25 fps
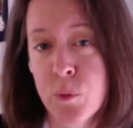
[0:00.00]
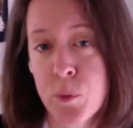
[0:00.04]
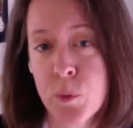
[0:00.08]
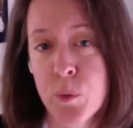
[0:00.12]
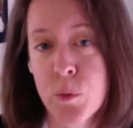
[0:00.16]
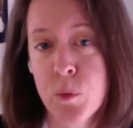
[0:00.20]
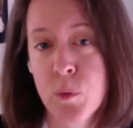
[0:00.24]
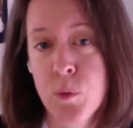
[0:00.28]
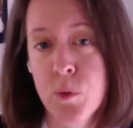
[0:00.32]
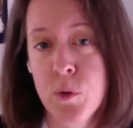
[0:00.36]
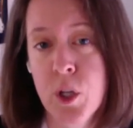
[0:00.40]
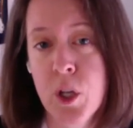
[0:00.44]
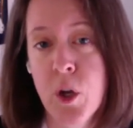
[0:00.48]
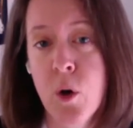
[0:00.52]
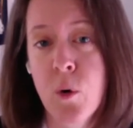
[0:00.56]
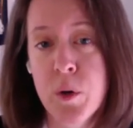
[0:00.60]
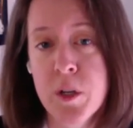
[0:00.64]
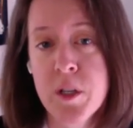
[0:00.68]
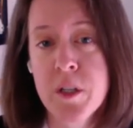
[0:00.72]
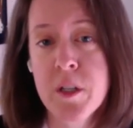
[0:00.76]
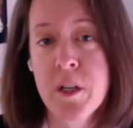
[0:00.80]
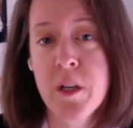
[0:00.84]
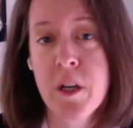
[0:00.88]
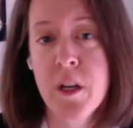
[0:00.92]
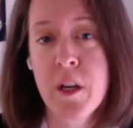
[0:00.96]
through the
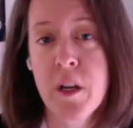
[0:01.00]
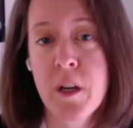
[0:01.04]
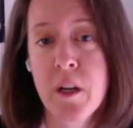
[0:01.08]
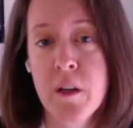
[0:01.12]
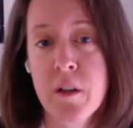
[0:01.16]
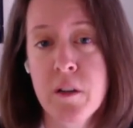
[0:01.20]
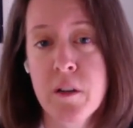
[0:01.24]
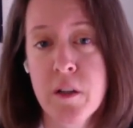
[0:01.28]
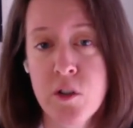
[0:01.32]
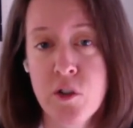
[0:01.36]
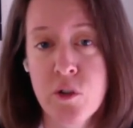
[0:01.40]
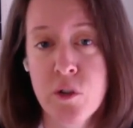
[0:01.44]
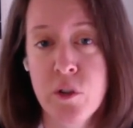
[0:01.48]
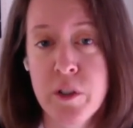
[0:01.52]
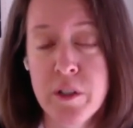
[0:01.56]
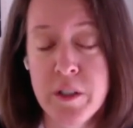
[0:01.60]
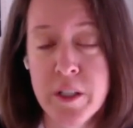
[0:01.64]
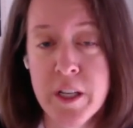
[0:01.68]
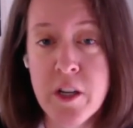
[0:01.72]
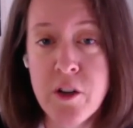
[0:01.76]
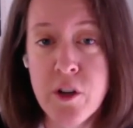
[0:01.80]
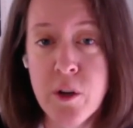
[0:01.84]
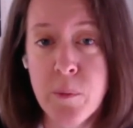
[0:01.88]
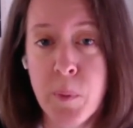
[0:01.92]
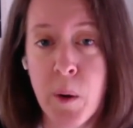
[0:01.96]
oecd
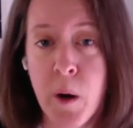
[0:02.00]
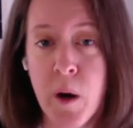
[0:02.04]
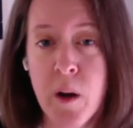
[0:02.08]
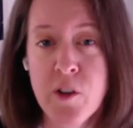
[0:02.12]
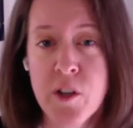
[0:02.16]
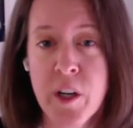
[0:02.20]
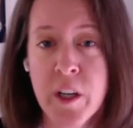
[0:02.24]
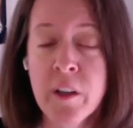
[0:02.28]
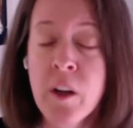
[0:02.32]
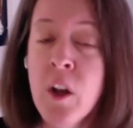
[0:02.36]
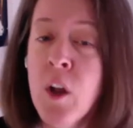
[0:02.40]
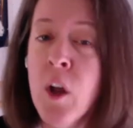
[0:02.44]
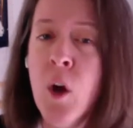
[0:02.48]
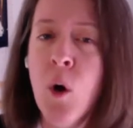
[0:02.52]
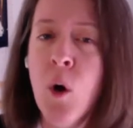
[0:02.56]
digitalization project